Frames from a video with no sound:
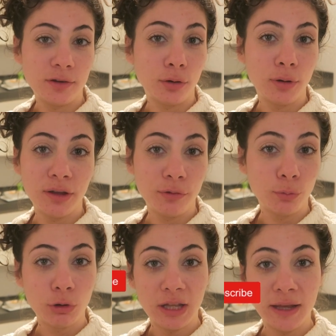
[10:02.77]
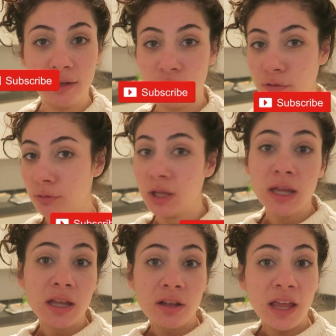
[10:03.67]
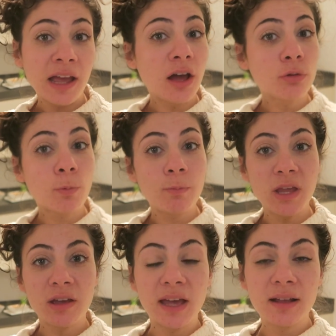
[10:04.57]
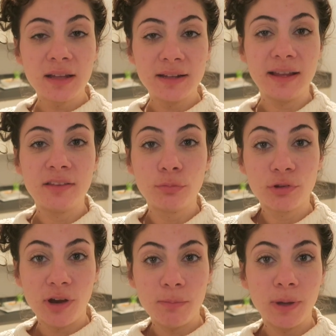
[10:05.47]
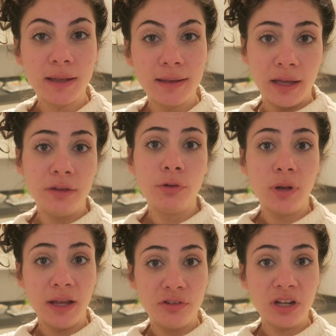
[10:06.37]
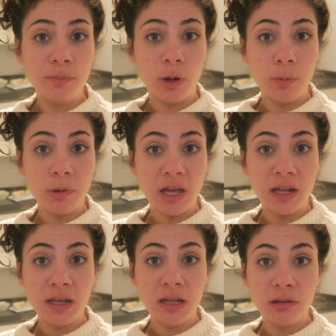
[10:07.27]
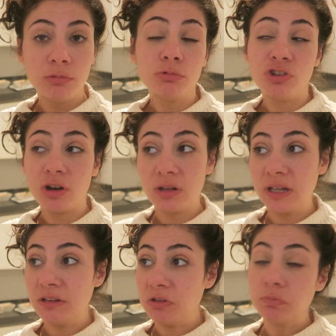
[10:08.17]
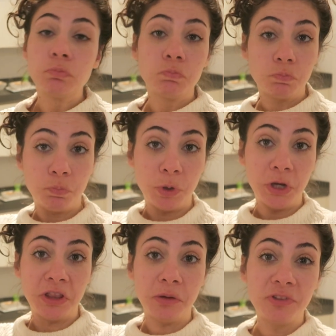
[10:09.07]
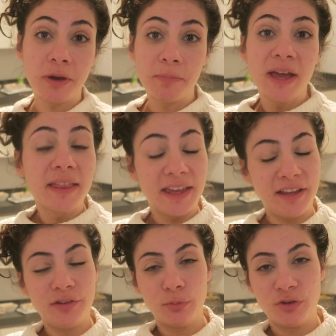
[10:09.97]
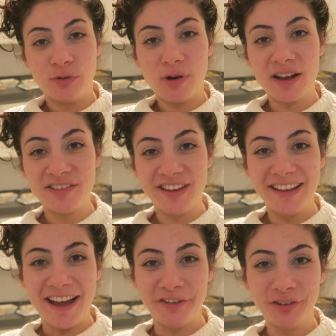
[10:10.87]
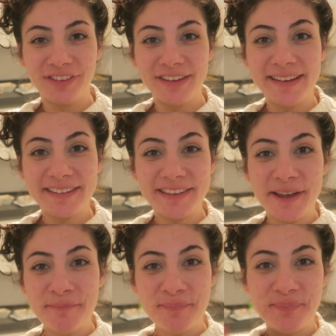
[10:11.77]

So if you would like to hang out with me again, click that subscribe button. And if you like jelly popping candy, chocolate, put a thumbs up. Thank you so much for watching. I will see you next time.